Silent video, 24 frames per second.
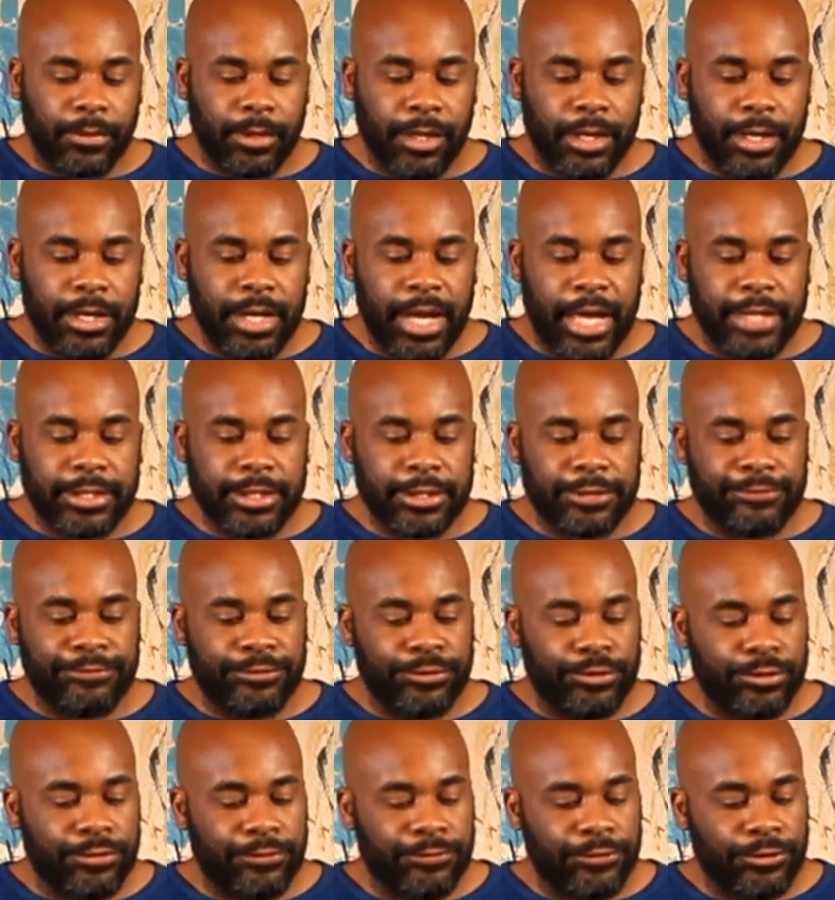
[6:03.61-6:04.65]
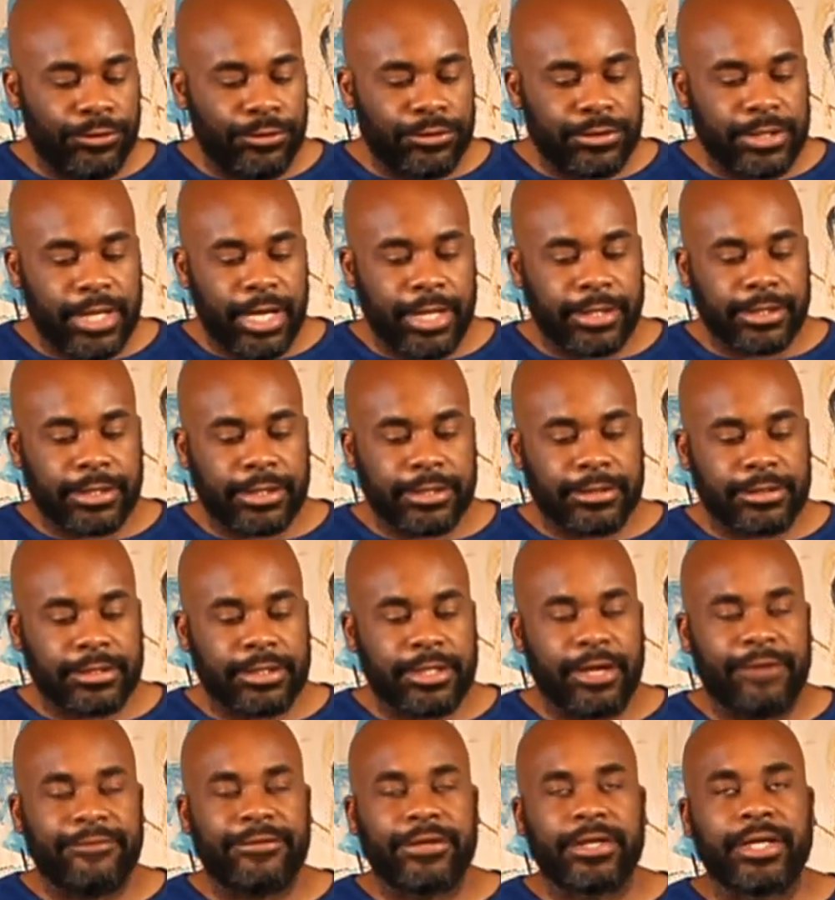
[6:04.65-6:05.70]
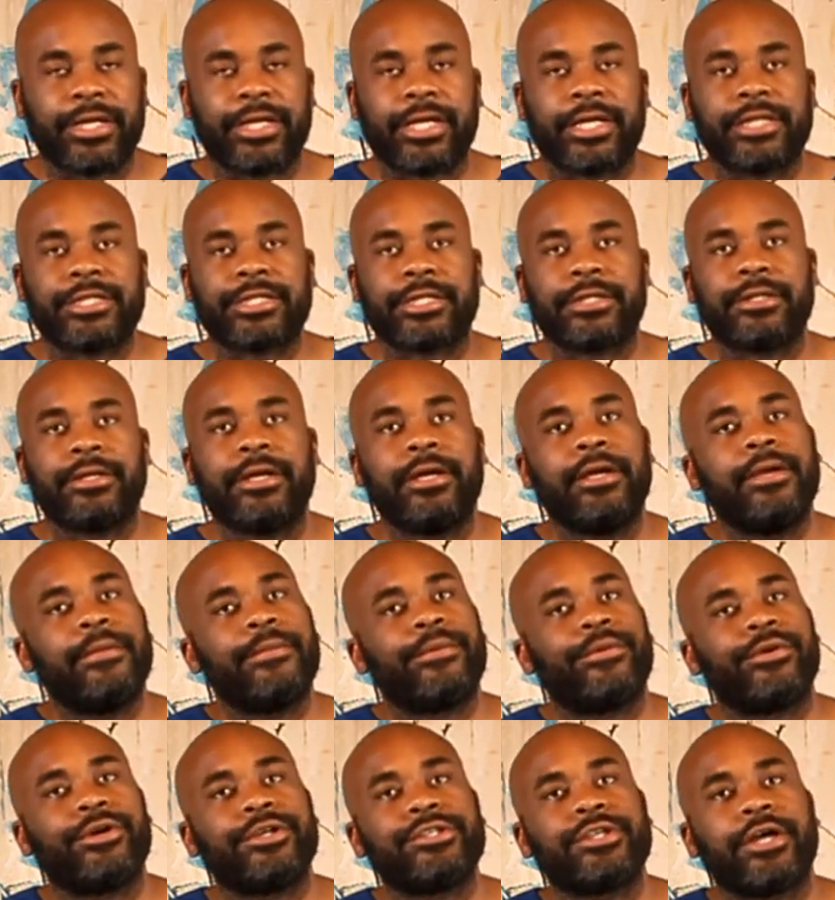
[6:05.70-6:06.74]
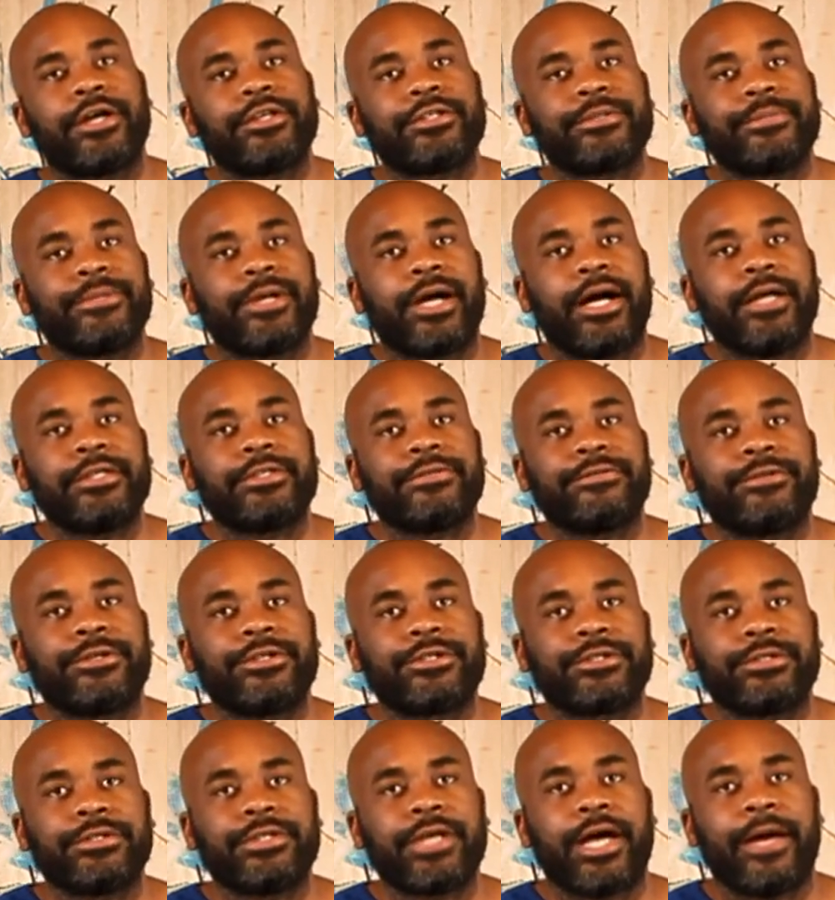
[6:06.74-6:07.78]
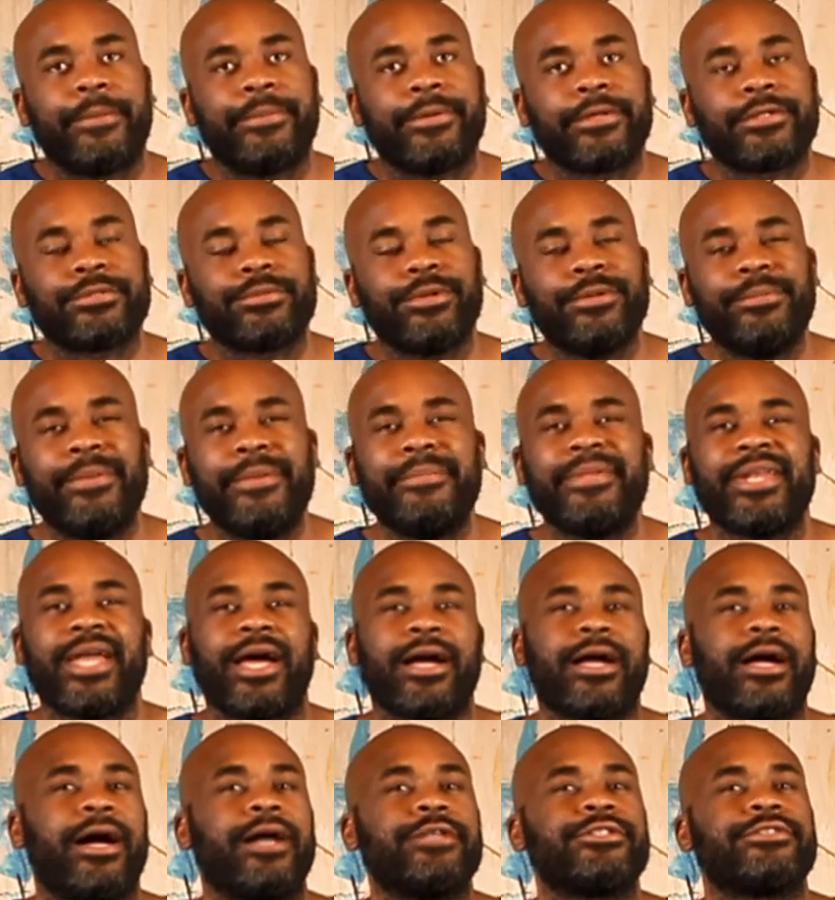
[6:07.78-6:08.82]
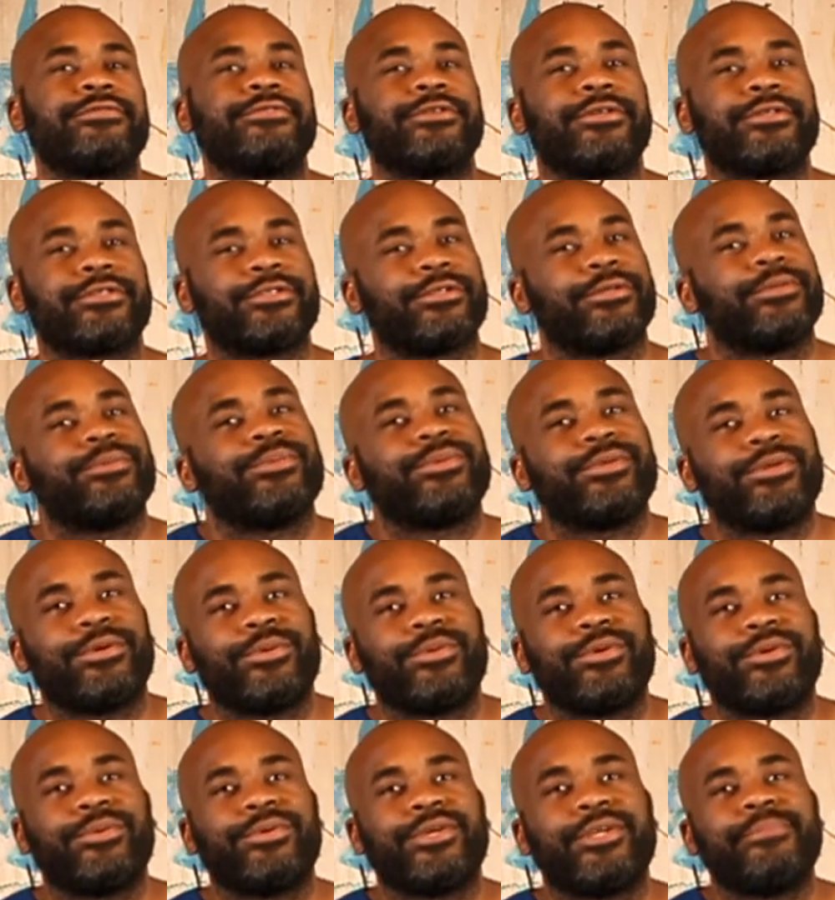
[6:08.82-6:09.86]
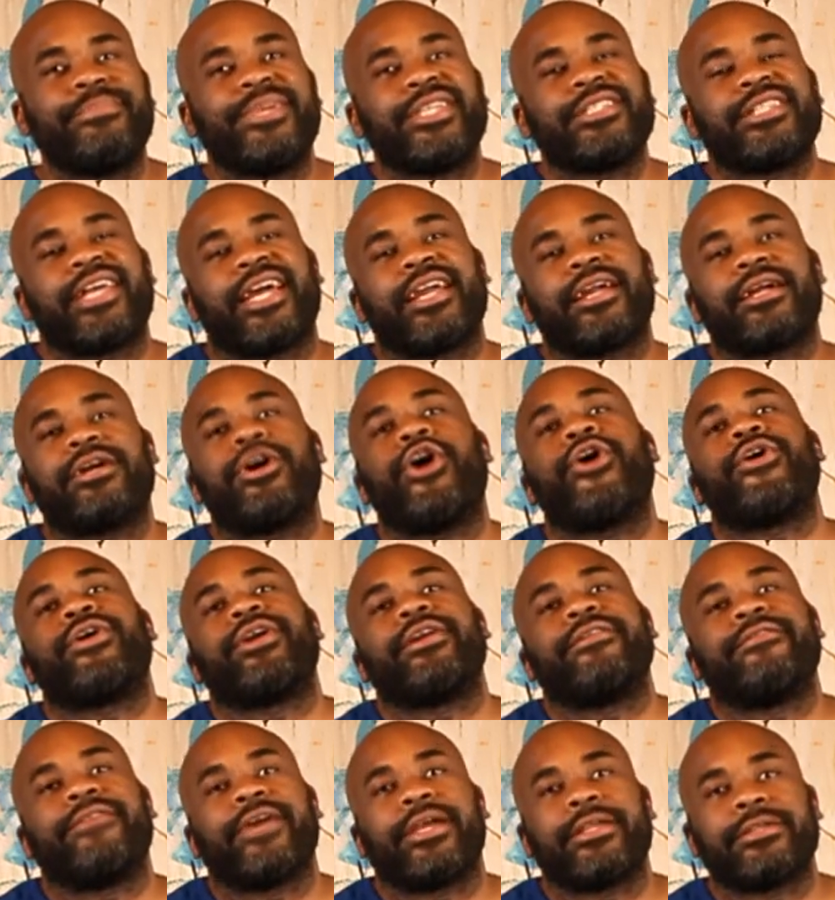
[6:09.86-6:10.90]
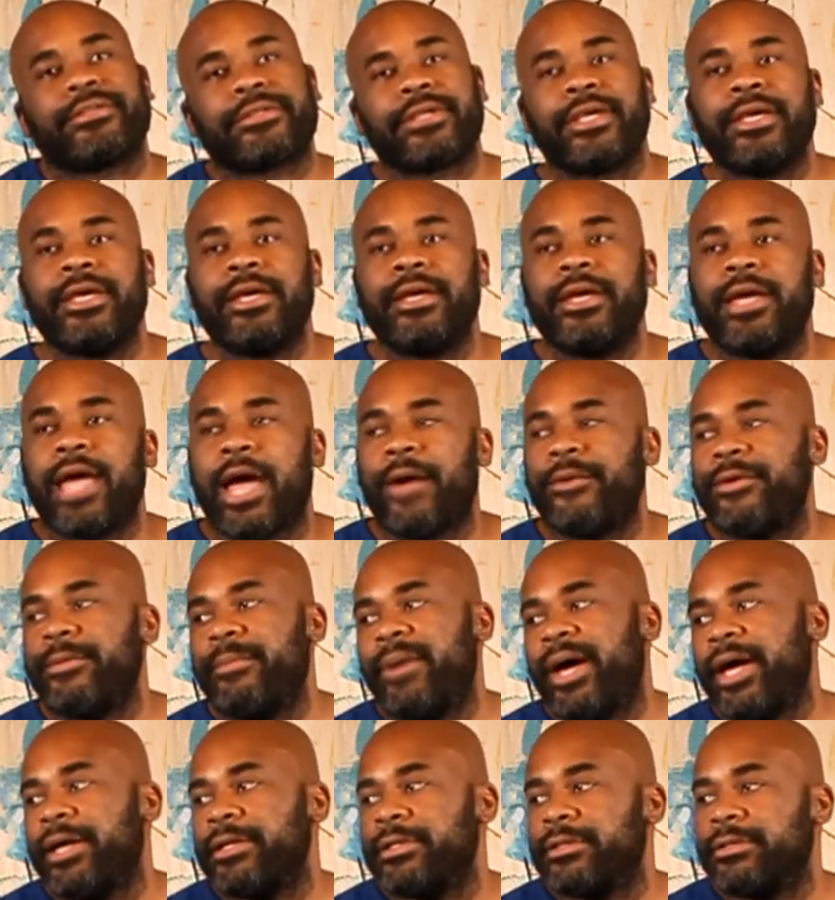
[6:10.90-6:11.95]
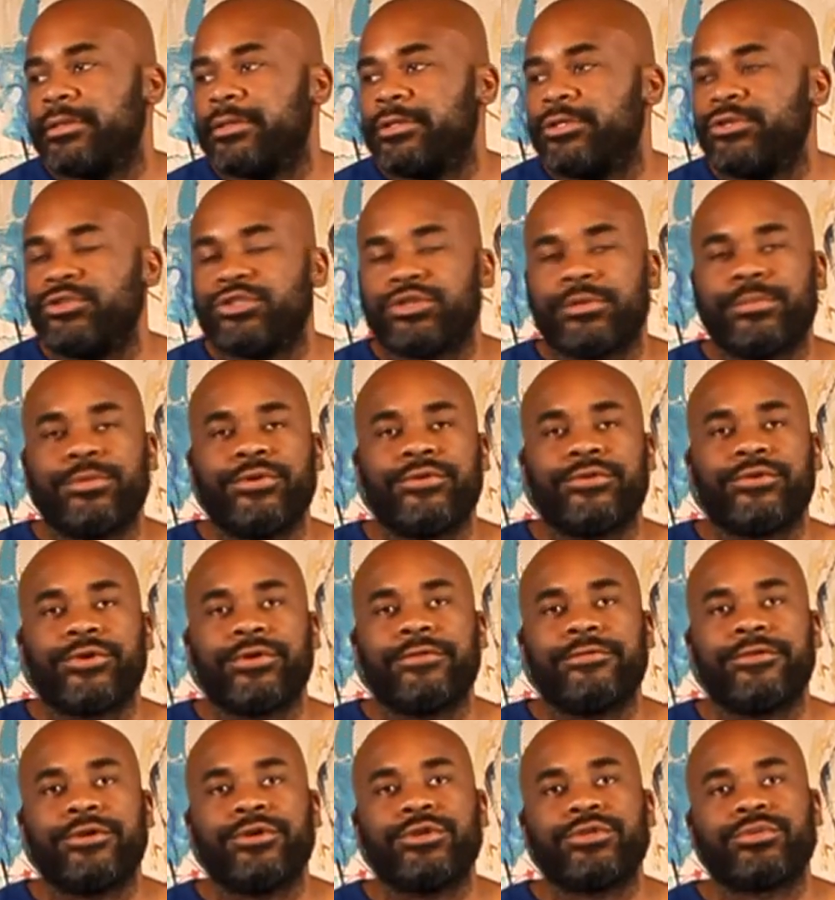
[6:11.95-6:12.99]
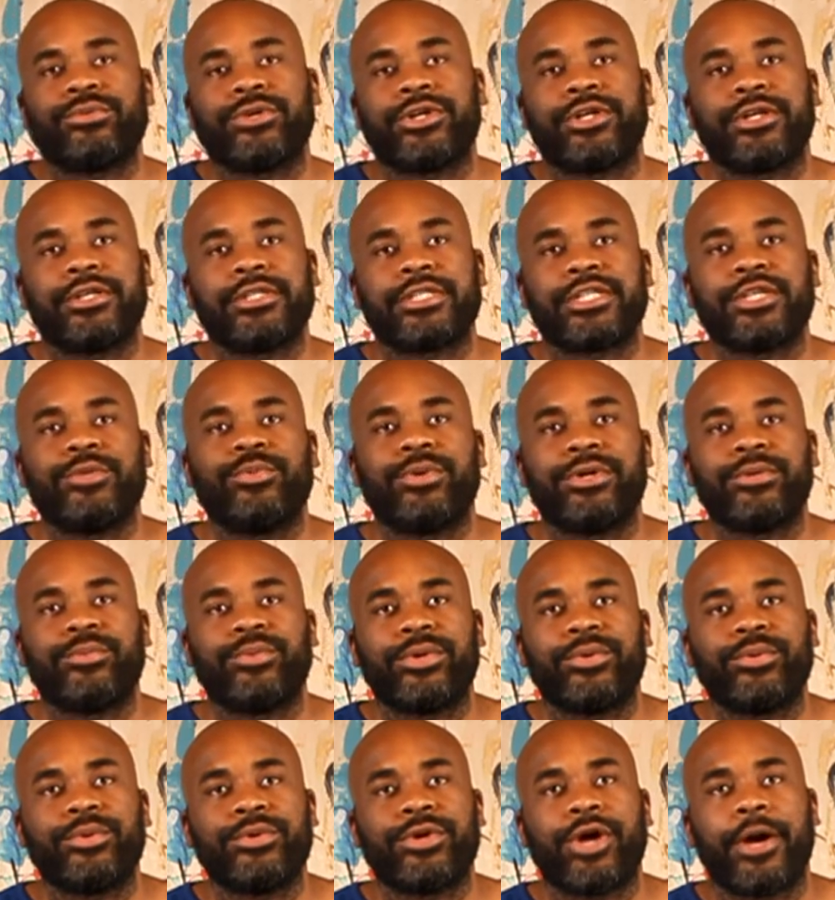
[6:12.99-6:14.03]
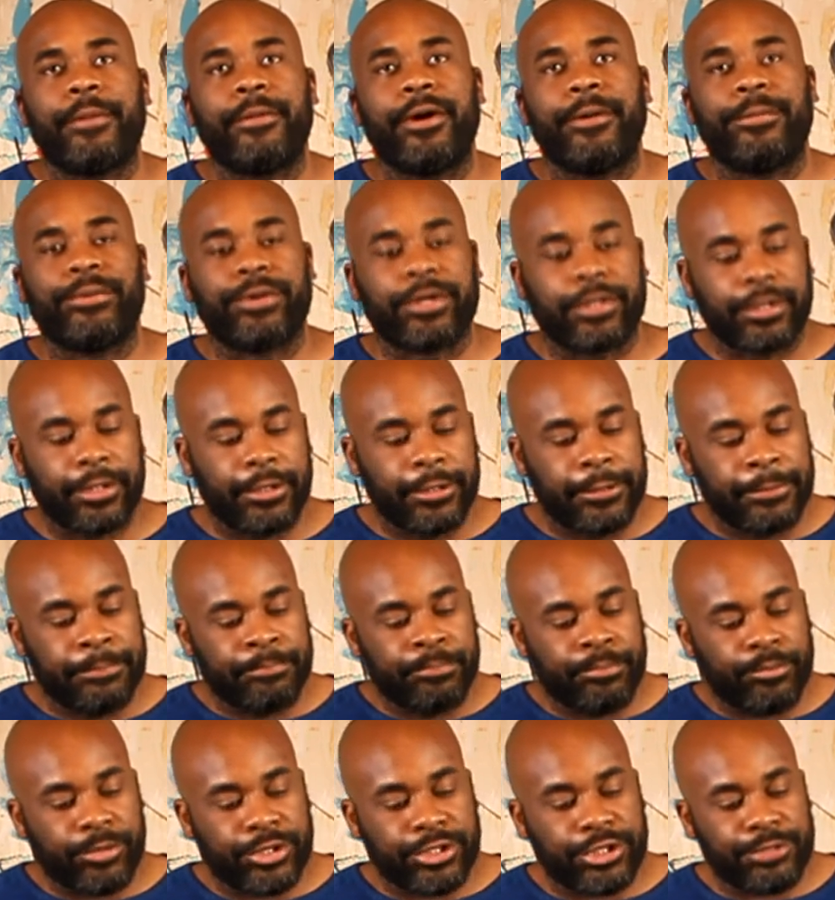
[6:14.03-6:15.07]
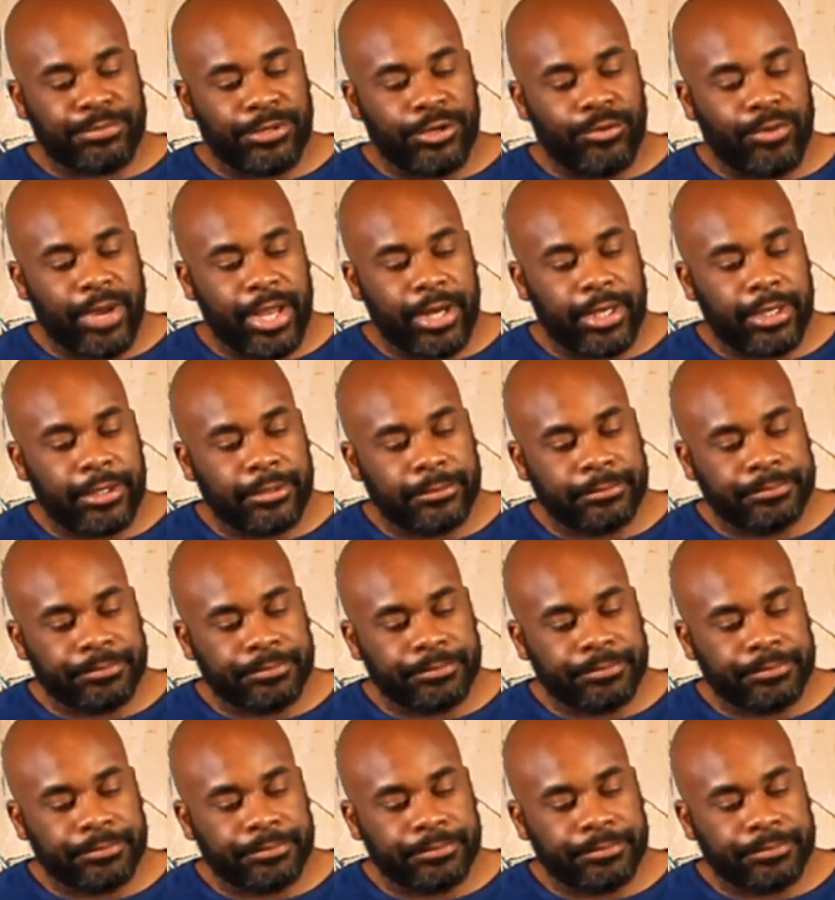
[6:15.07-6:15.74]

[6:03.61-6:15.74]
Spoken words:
Not just food reviews, not just stuff in the kitchen. We're gonna talk some controversial topics, but maybe not controversial. It means like current events. We might do some movie reviews. We're gonna see what we come up with. But just be ready.